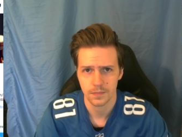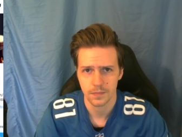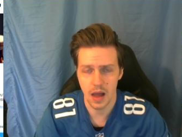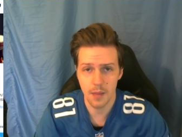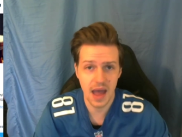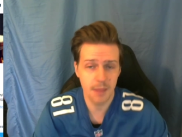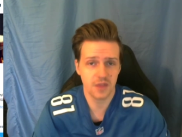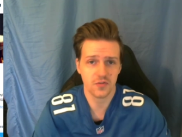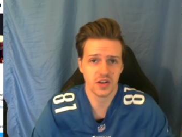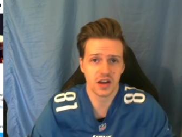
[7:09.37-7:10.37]
I'm happy
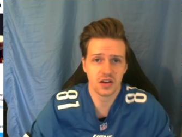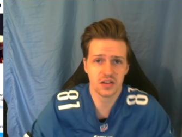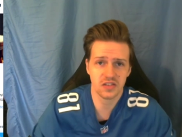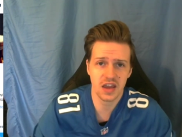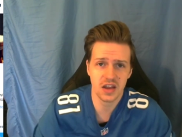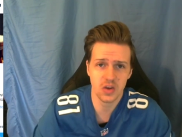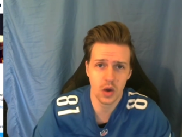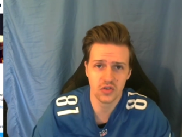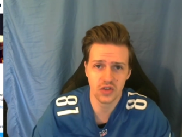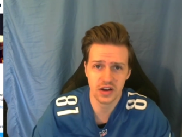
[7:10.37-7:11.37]
for Darius Slay and
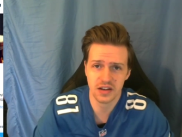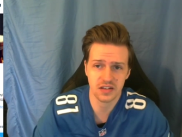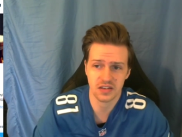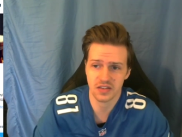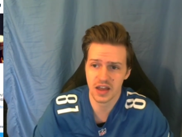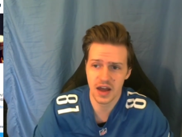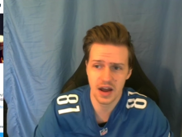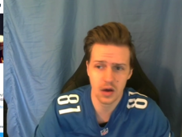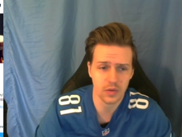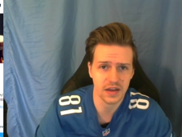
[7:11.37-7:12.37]
Quandre Diggs that they got
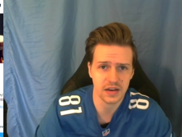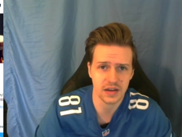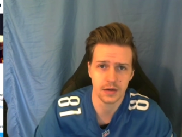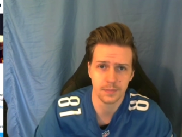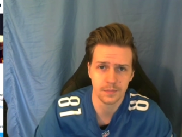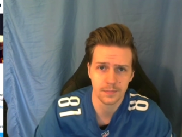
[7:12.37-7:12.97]
out when they did.